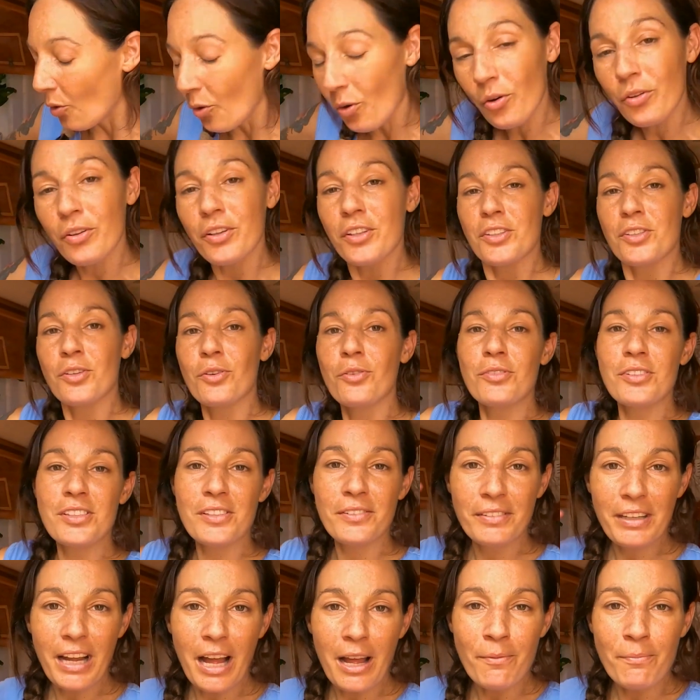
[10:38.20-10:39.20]
all the
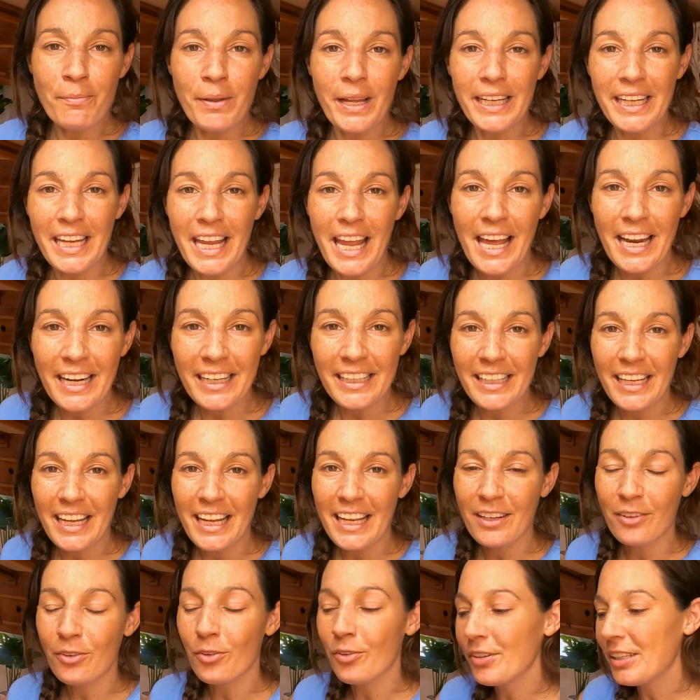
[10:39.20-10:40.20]
tools have come back out
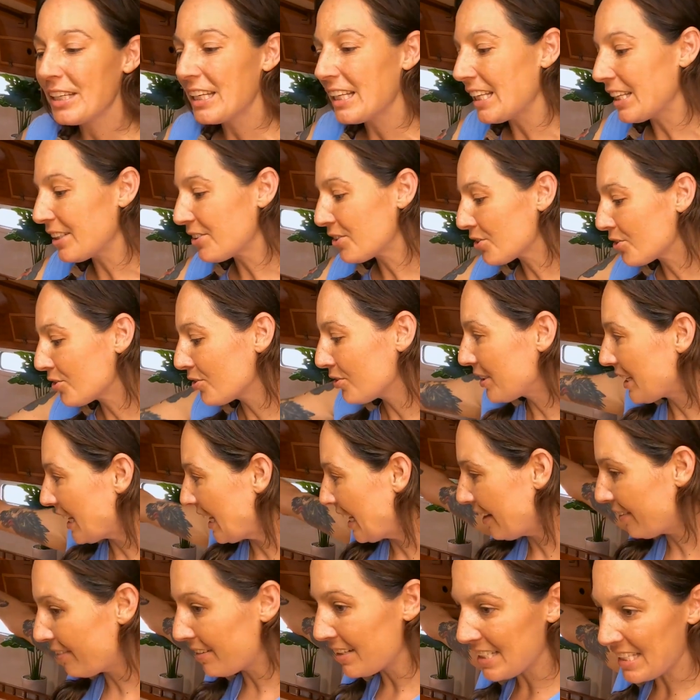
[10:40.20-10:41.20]
again, all the electrical
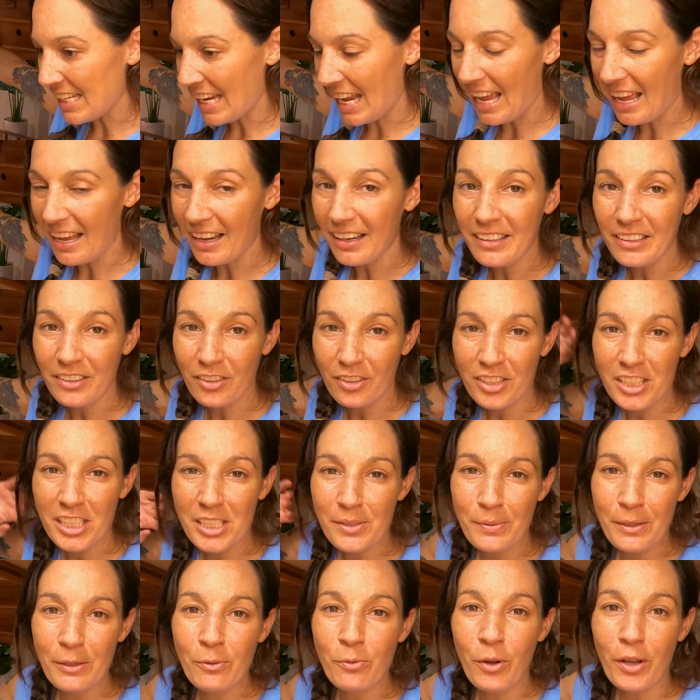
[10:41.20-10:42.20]
gear is out, and
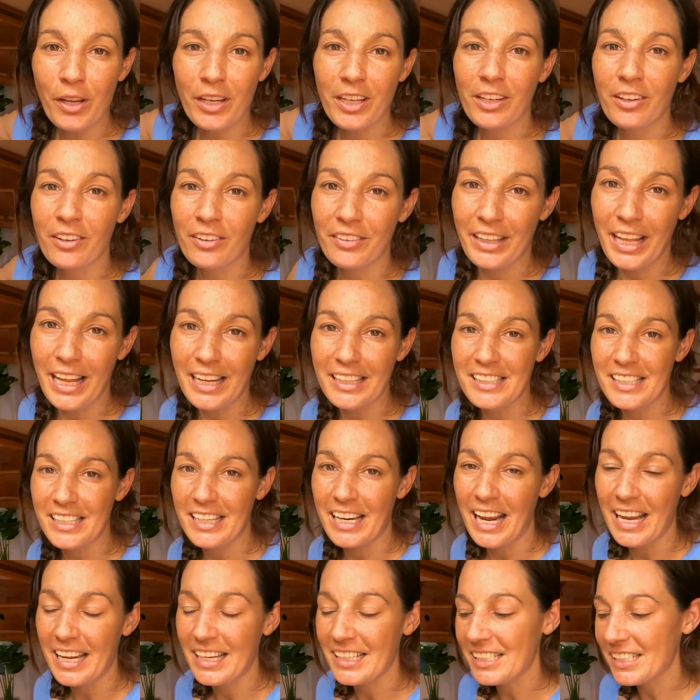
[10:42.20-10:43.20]
Josh has been working on that
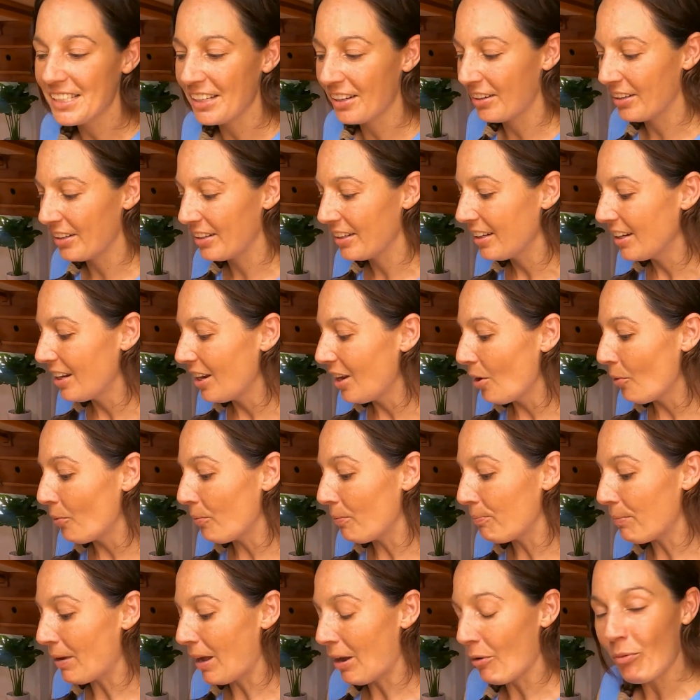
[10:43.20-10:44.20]
today. So
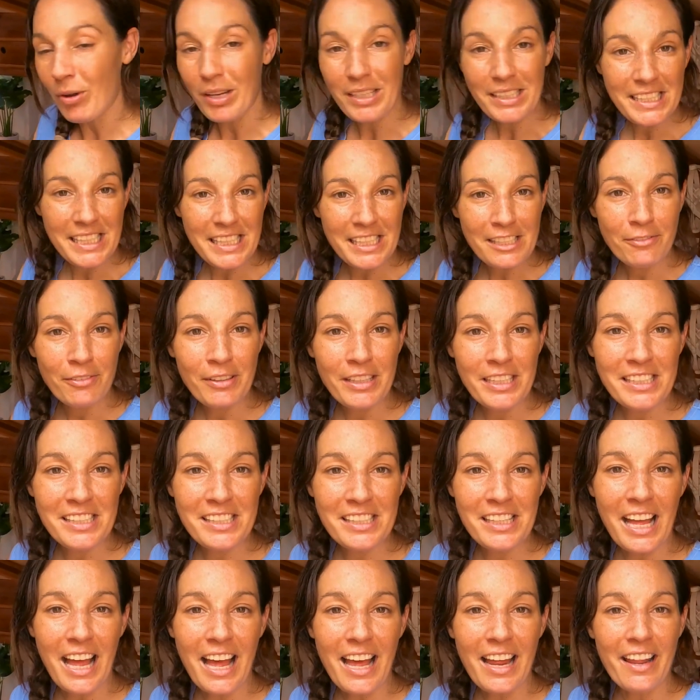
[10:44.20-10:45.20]
but once he's
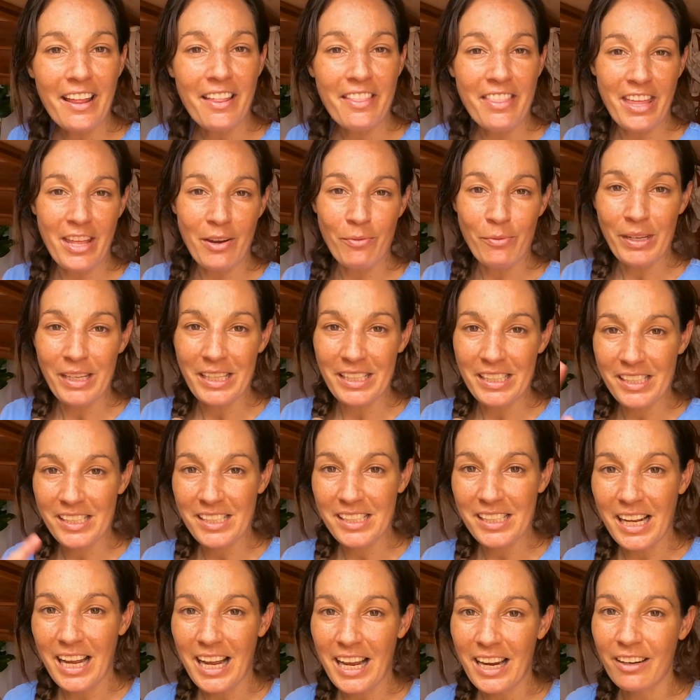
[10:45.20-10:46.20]
finished that, then we
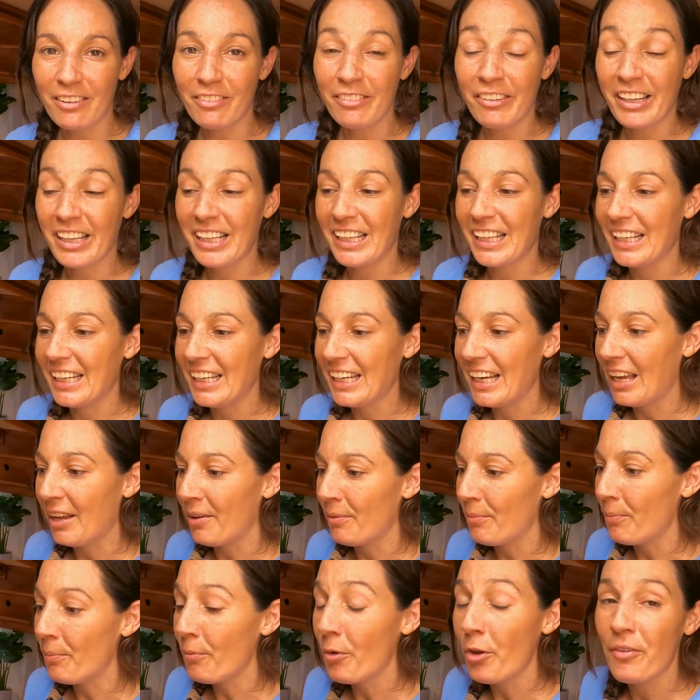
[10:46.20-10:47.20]
can start really
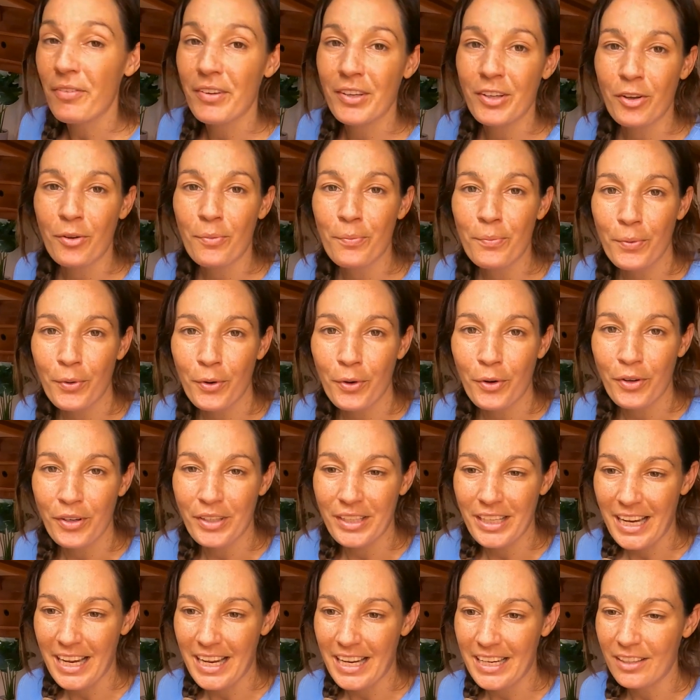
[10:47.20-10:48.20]
moving on
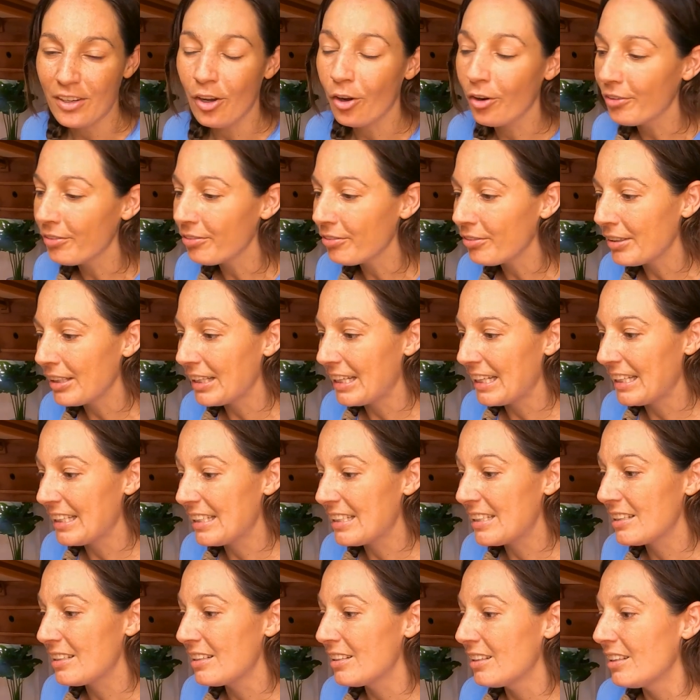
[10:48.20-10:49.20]
board, and
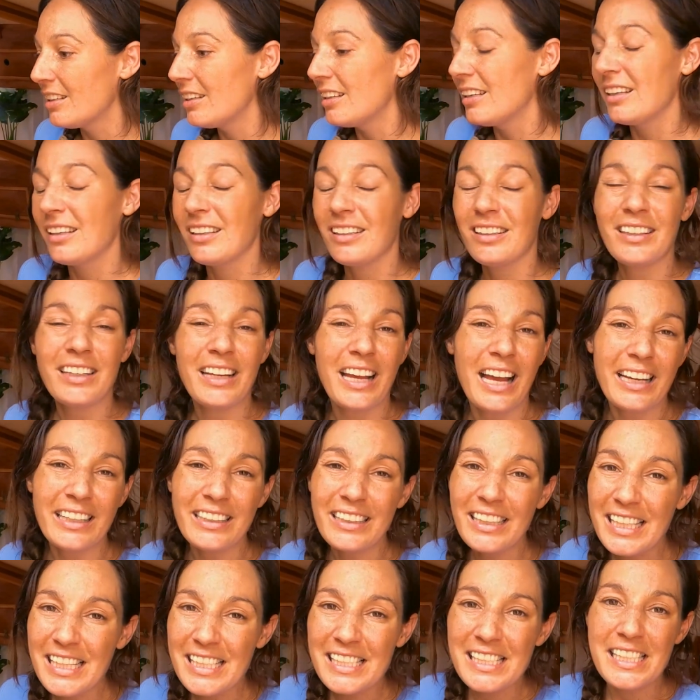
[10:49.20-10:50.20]
hopefully
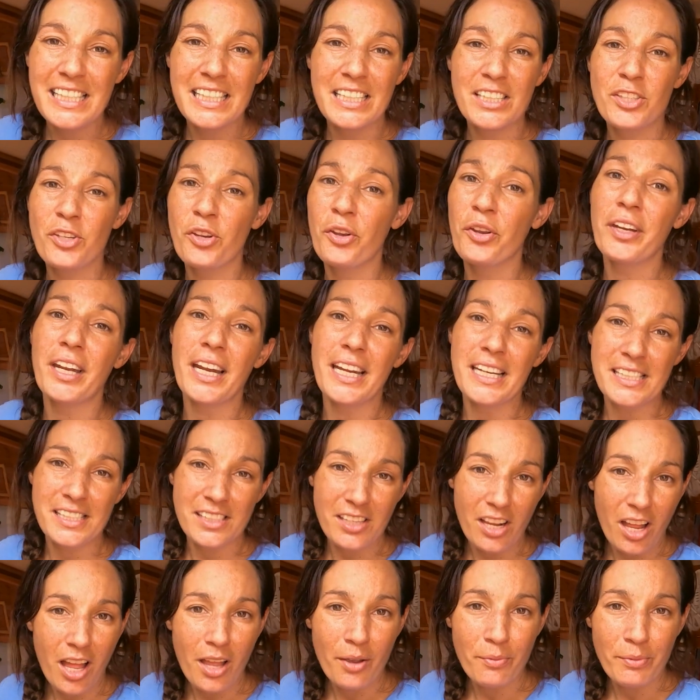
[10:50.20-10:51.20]
at least in 2
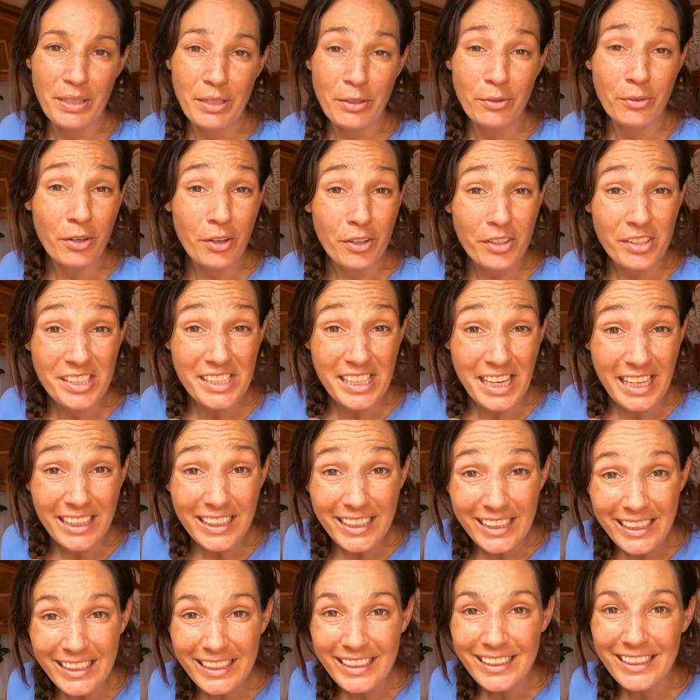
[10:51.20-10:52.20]
days time we will go
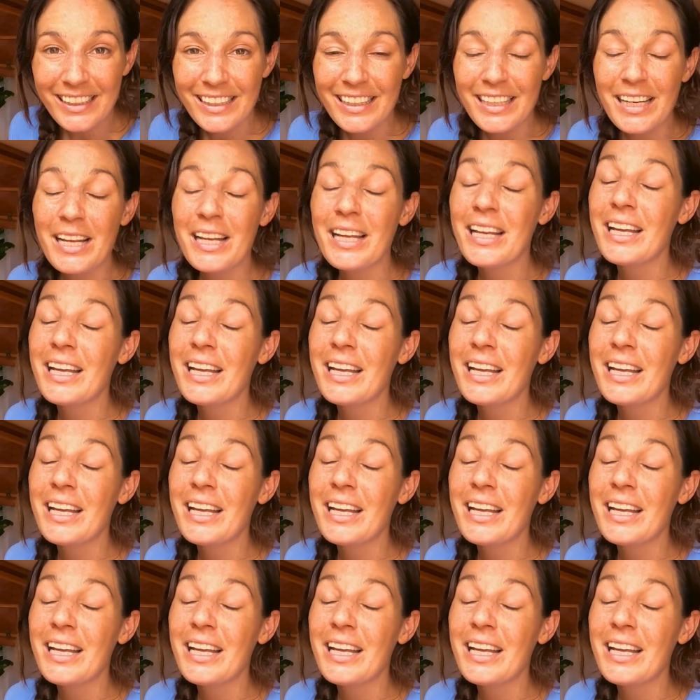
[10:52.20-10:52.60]
sailing.